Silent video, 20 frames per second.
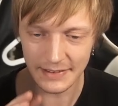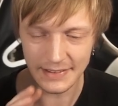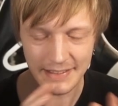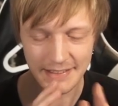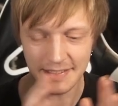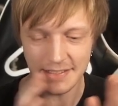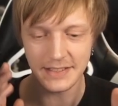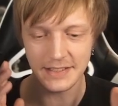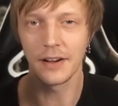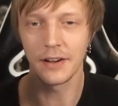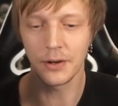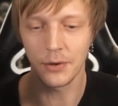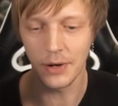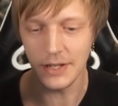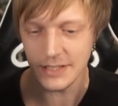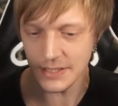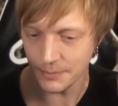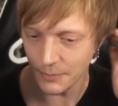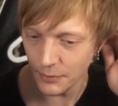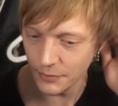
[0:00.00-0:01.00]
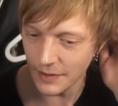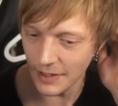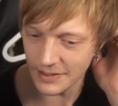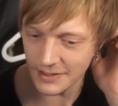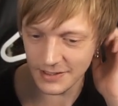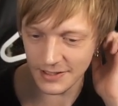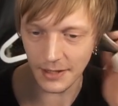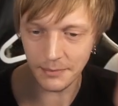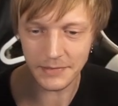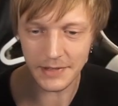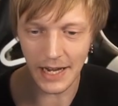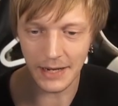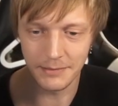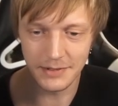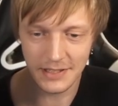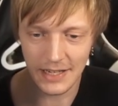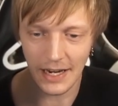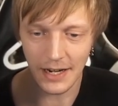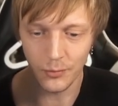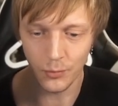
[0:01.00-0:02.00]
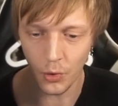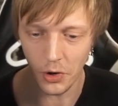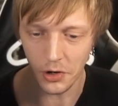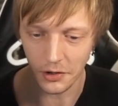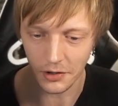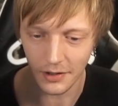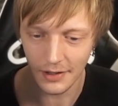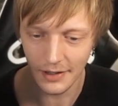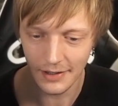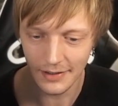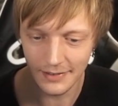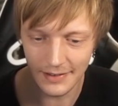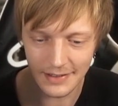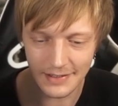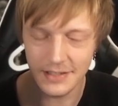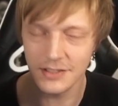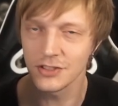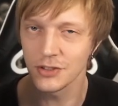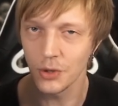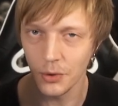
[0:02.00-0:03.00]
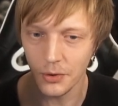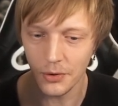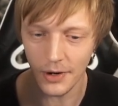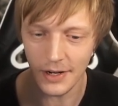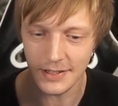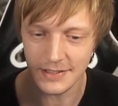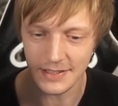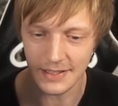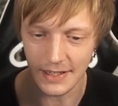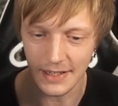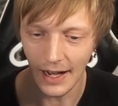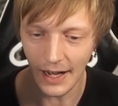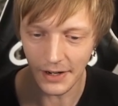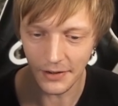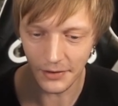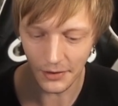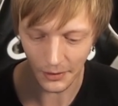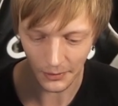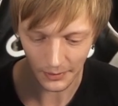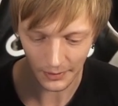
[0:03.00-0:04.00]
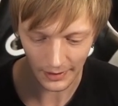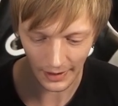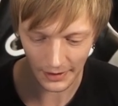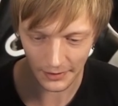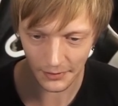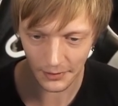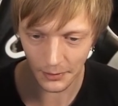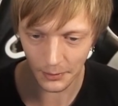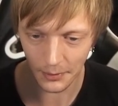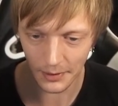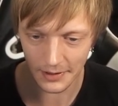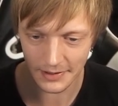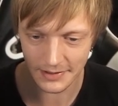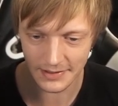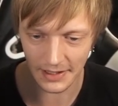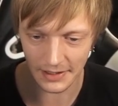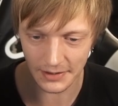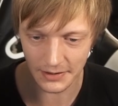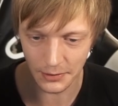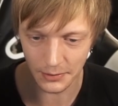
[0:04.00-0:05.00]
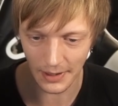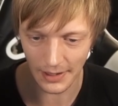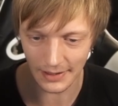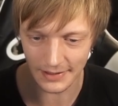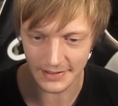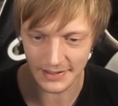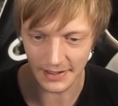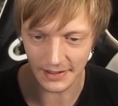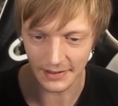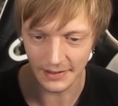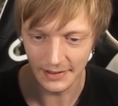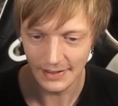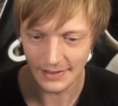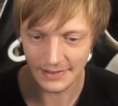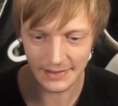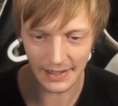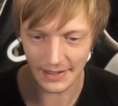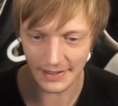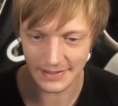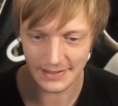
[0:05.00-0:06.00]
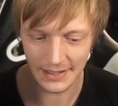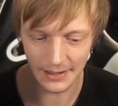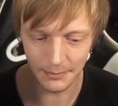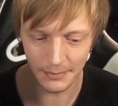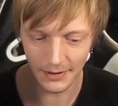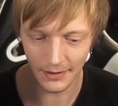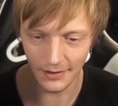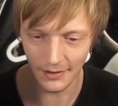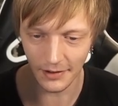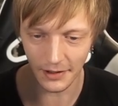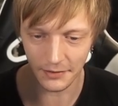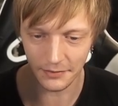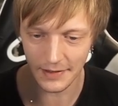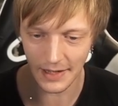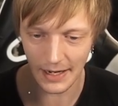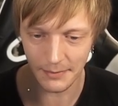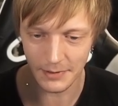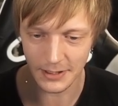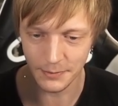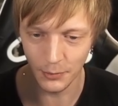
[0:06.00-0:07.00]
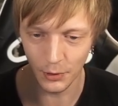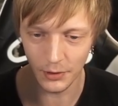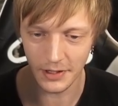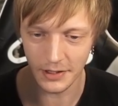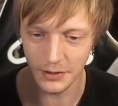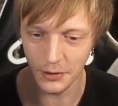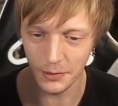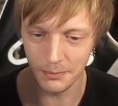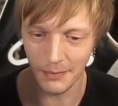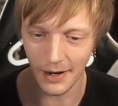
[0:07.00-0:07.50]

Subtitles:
This is a crazy move that sometimes can work. This is so crazy. I don't know. I don't know what he's gonna do else here. It's gonna still be a lot of damage, more than your